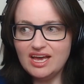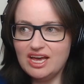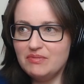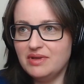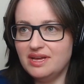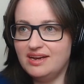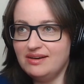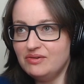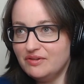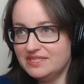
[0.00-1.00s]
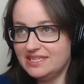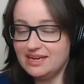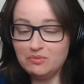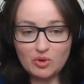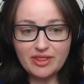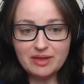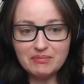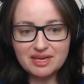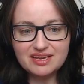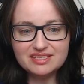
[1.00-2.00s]
Now, obviously, I'm not that
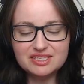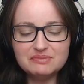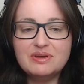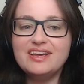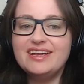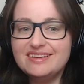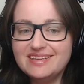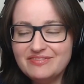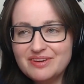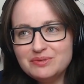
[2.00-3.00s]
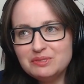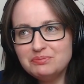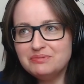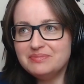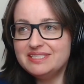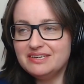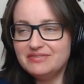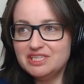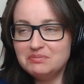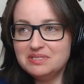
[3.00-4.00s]
person, but if I was to put myself
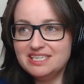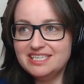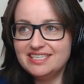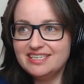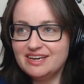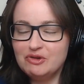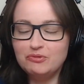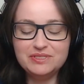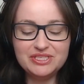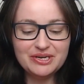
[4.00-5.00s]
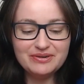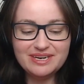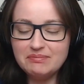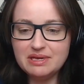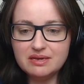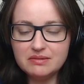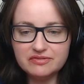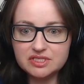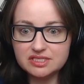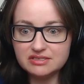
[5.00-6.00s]
in his position, I would totally be up
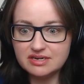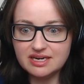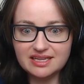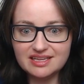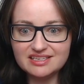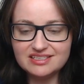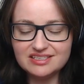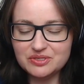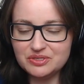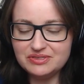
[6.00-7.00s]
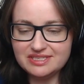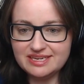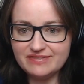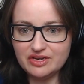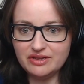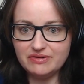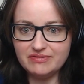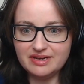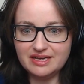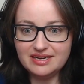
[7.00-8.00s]
for just trying this, because you just never know,
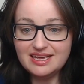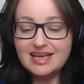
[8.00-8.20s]
right?